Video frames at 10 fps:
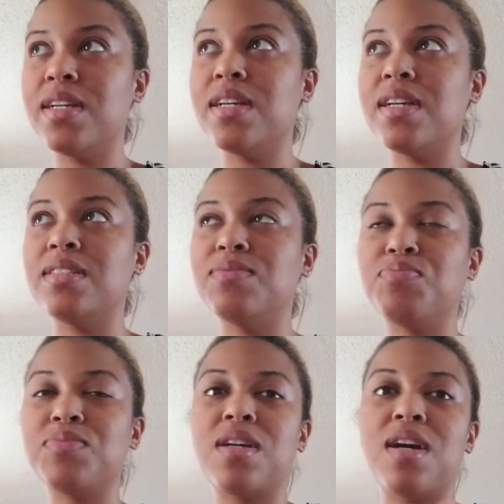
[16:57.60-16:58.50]

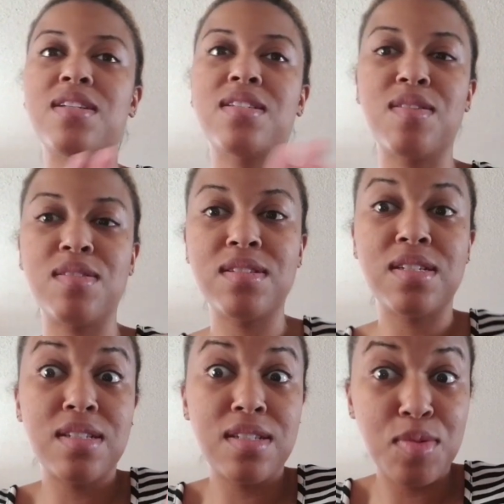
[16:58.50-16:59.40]
and I just
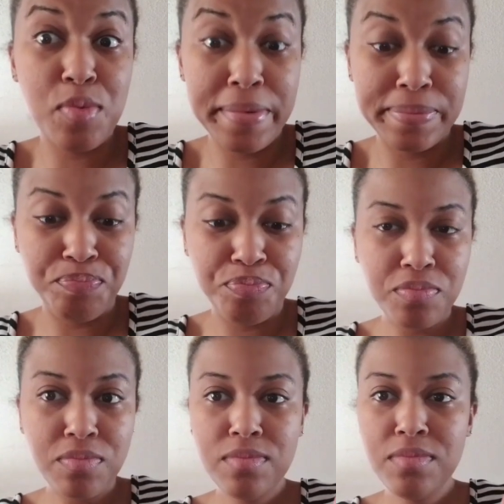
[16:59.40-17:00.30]
started getting into it.
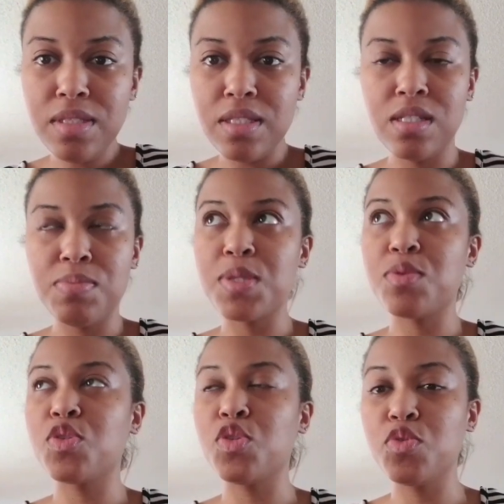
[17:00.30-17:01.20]
It's
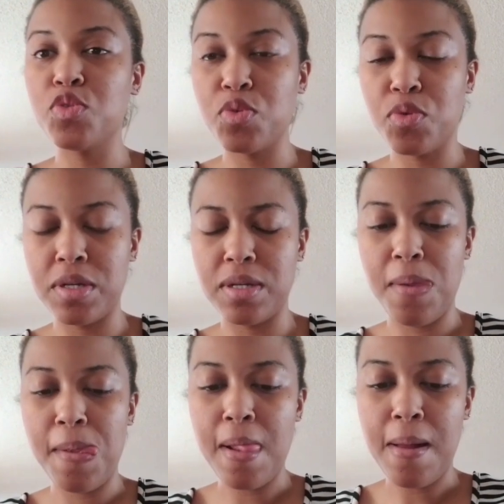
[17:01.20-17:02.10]
based on a true
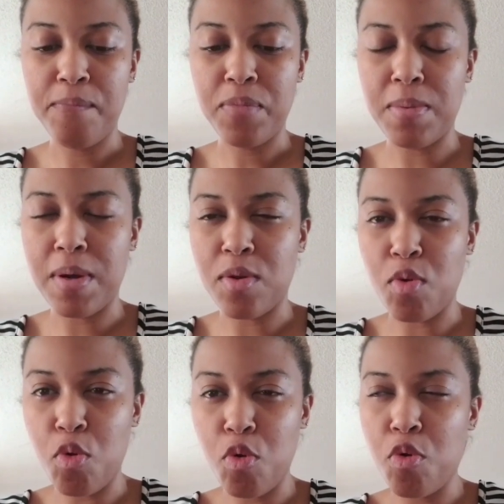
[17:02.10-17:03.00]
story about
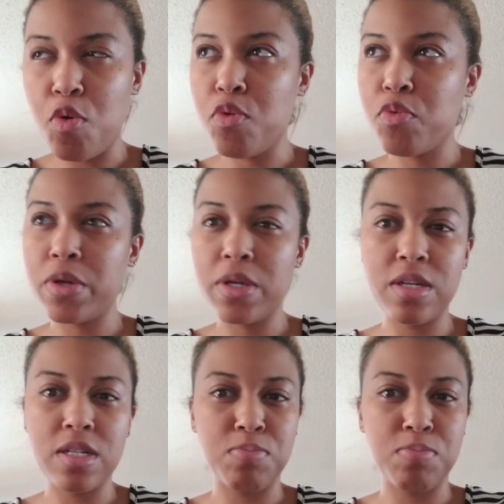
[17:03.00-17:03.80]
an oil rig